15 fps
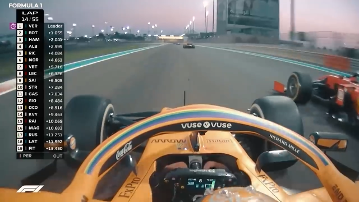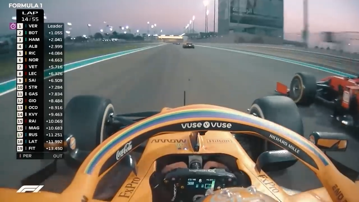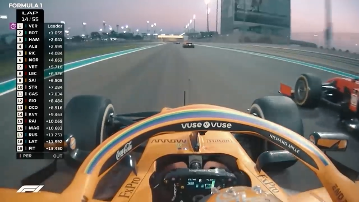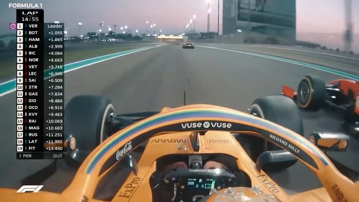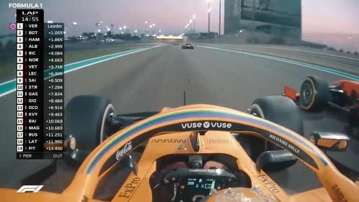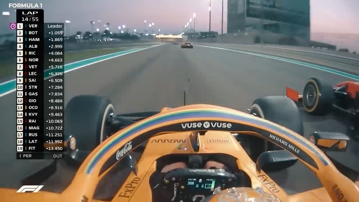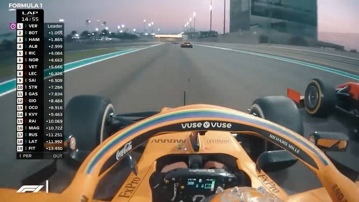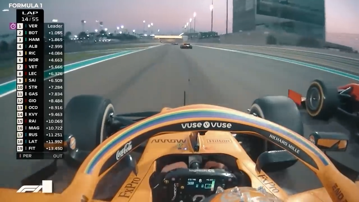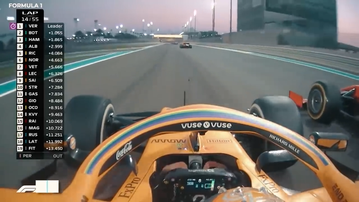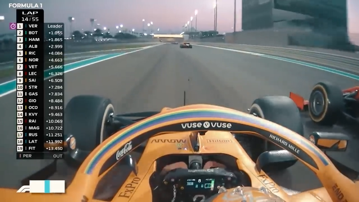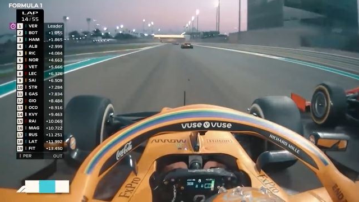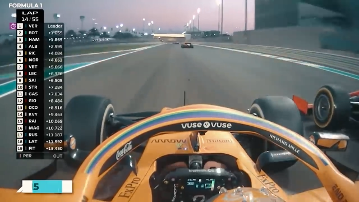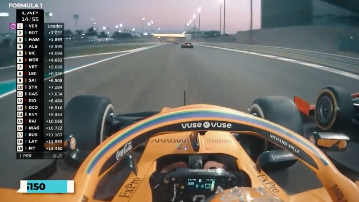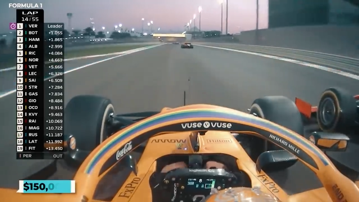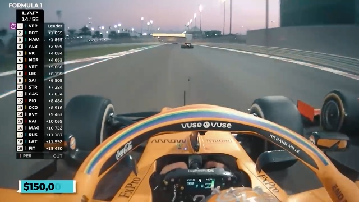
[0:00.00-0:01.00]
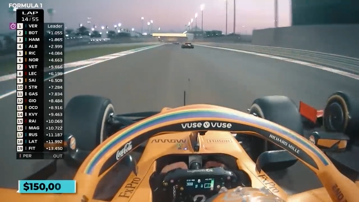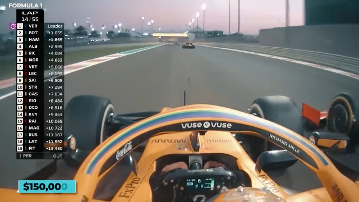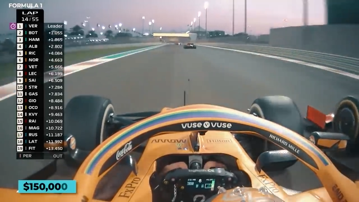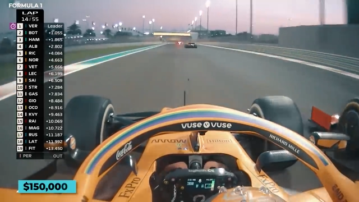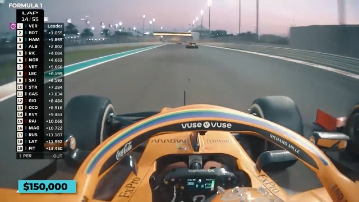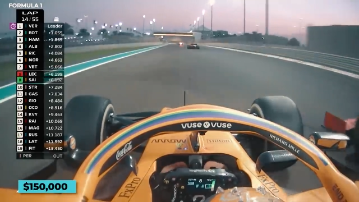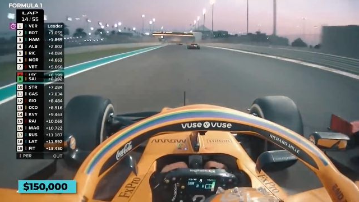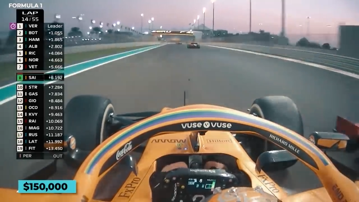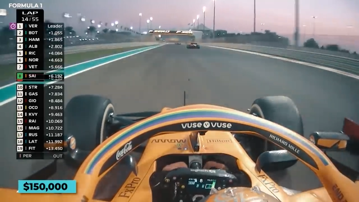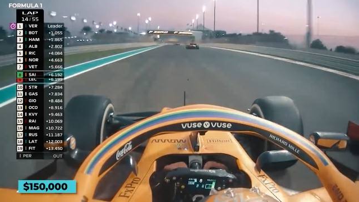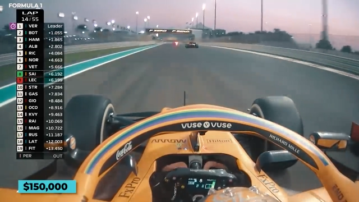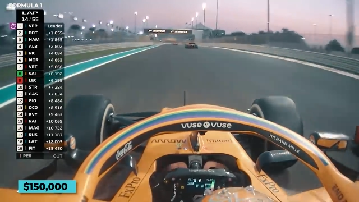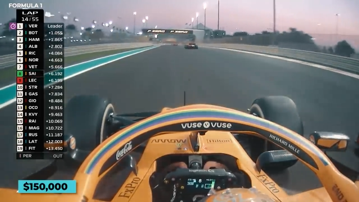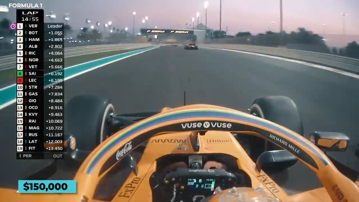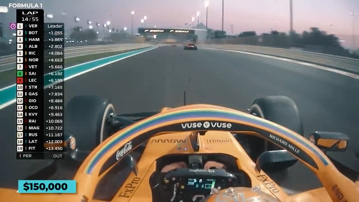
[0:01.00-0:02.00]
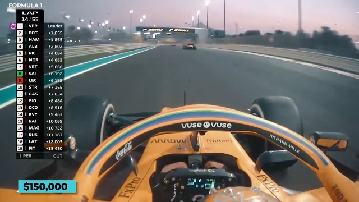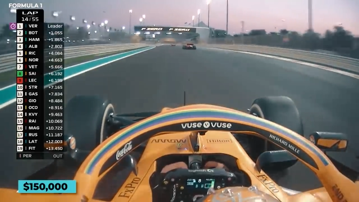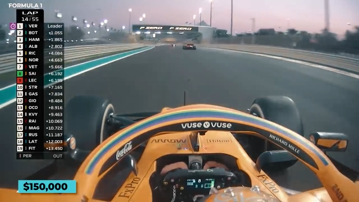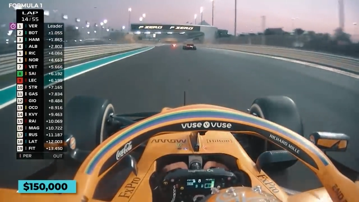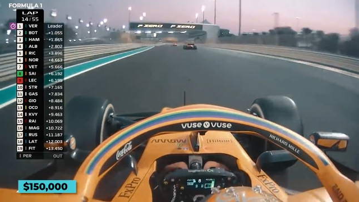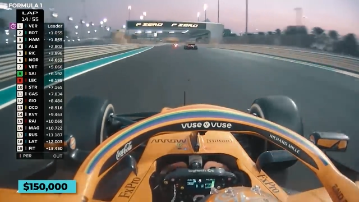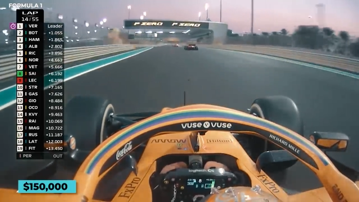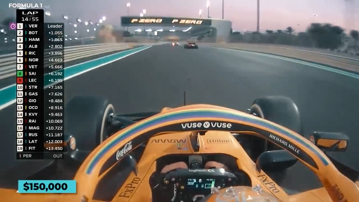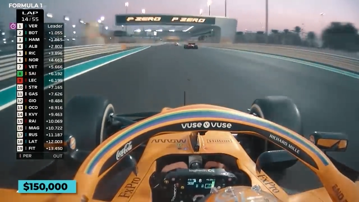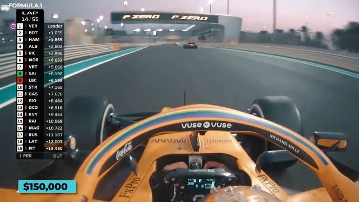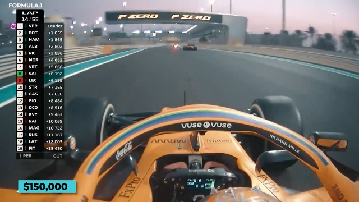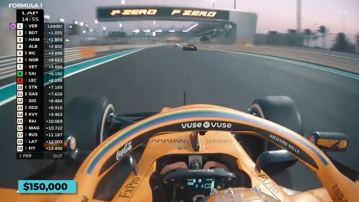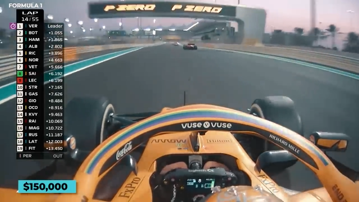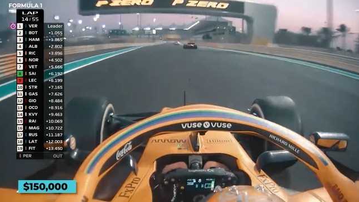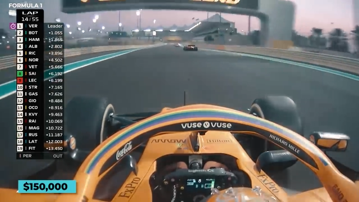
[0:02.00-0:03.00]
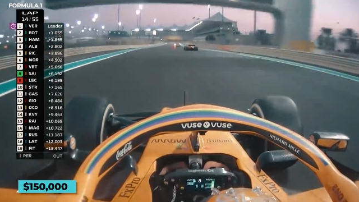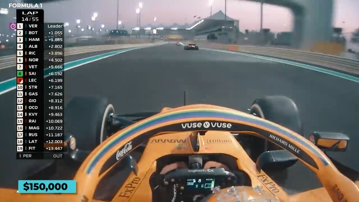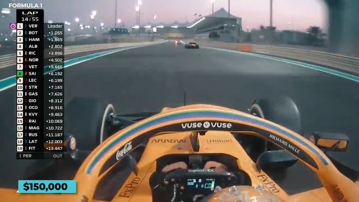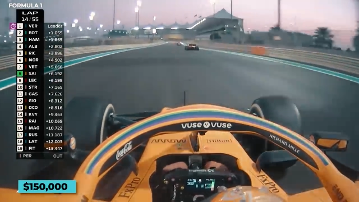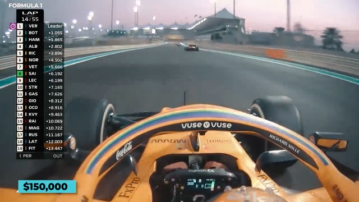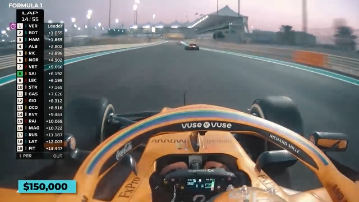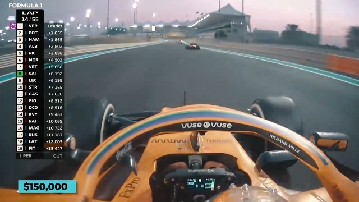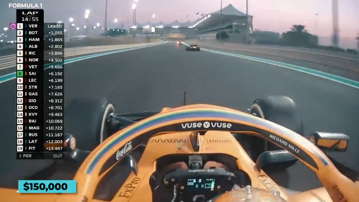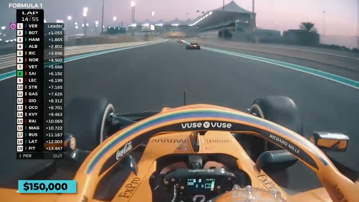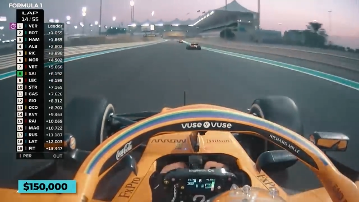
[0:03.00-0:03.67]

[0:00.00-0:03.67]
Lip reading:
(no speaker visible)